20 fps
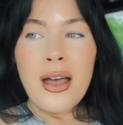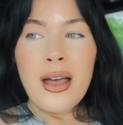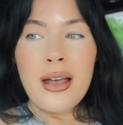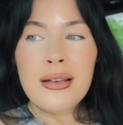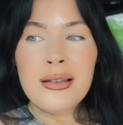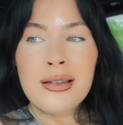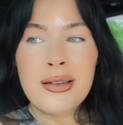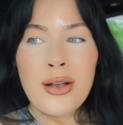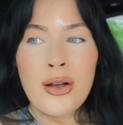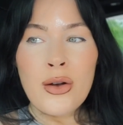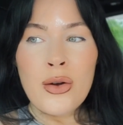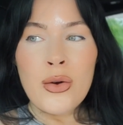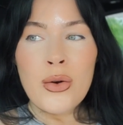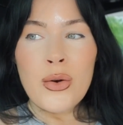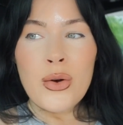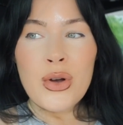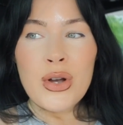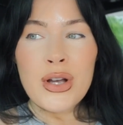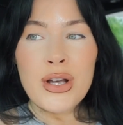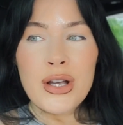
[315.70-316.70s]

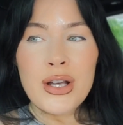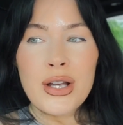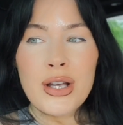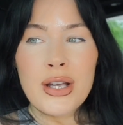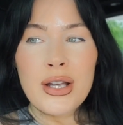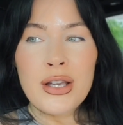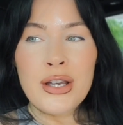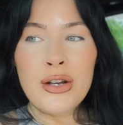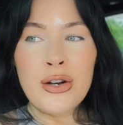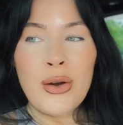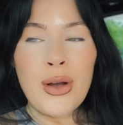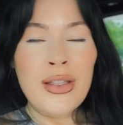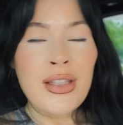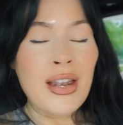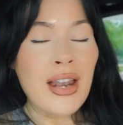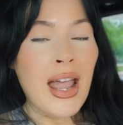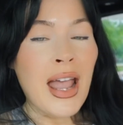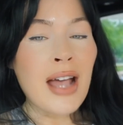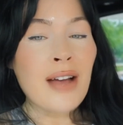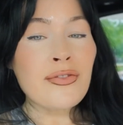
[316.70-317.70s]
So, you know, and
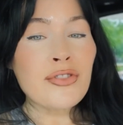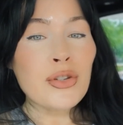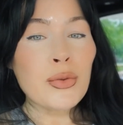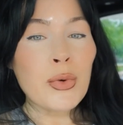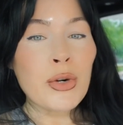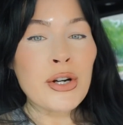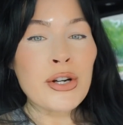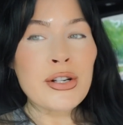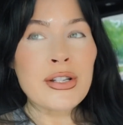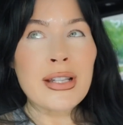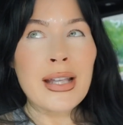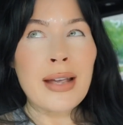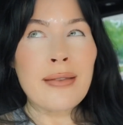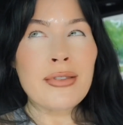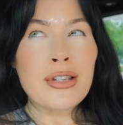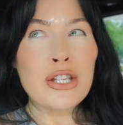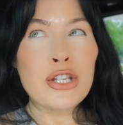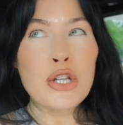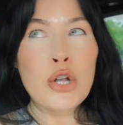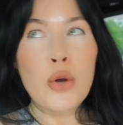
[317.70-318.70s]
then afterwards they have
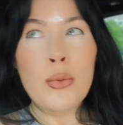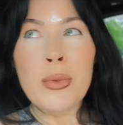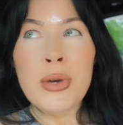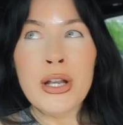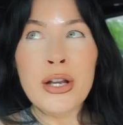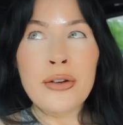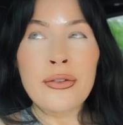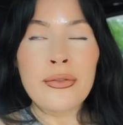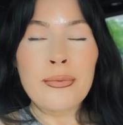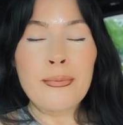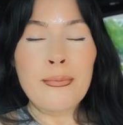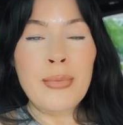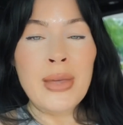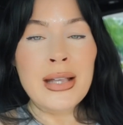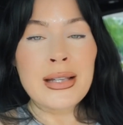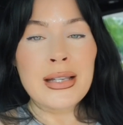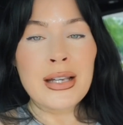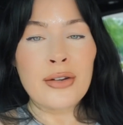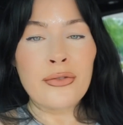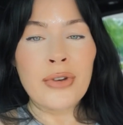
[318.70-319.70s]
so many
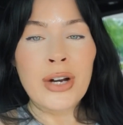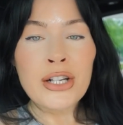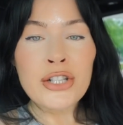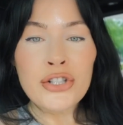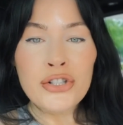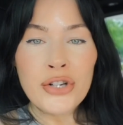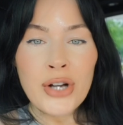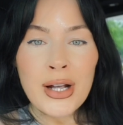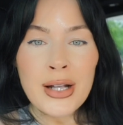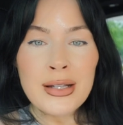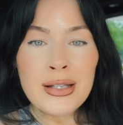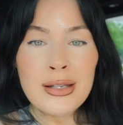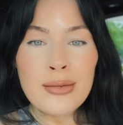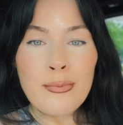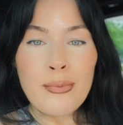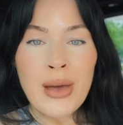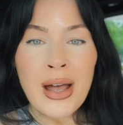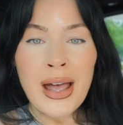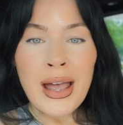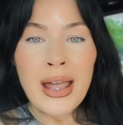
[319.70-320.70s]
amazing restaurants
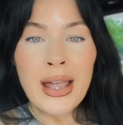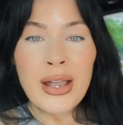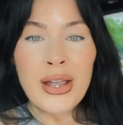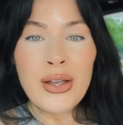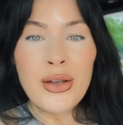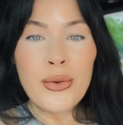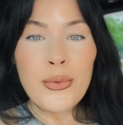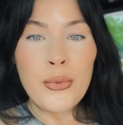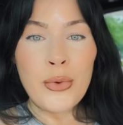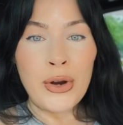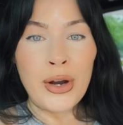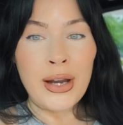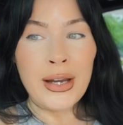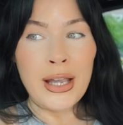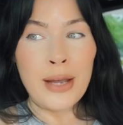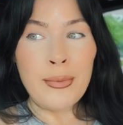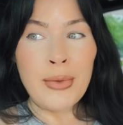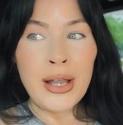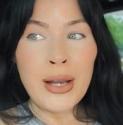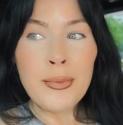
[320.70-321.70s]
by where I
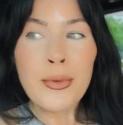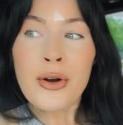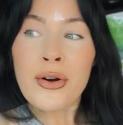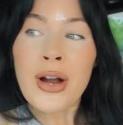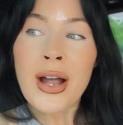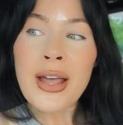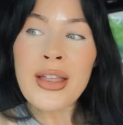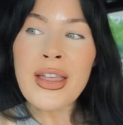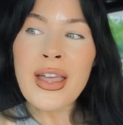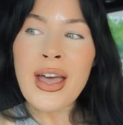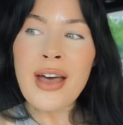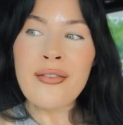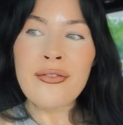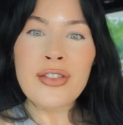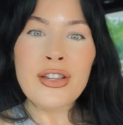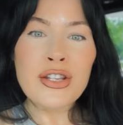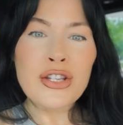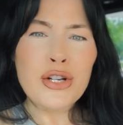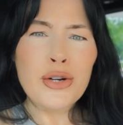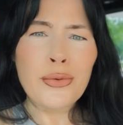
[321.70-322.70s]
get my MRI. They have
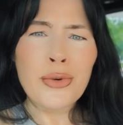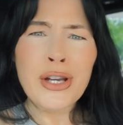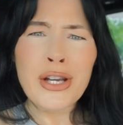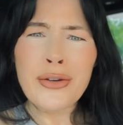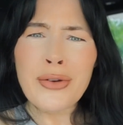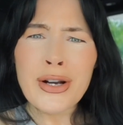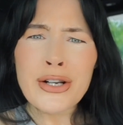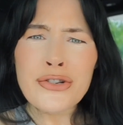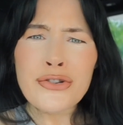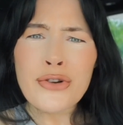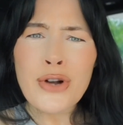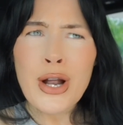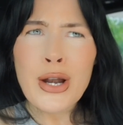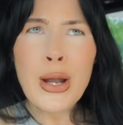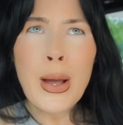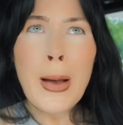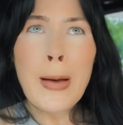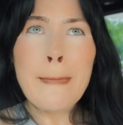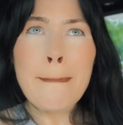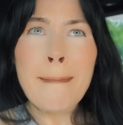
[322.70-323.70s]
this Greek restaurant,
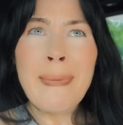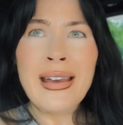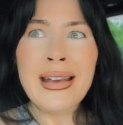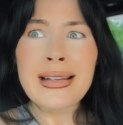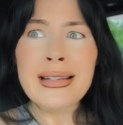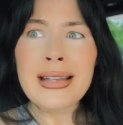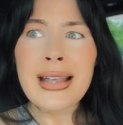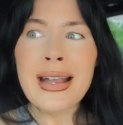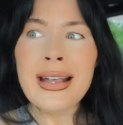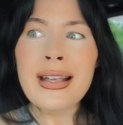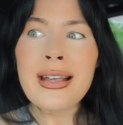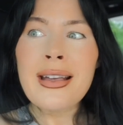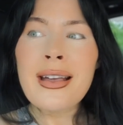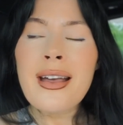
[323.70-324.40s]
amazing.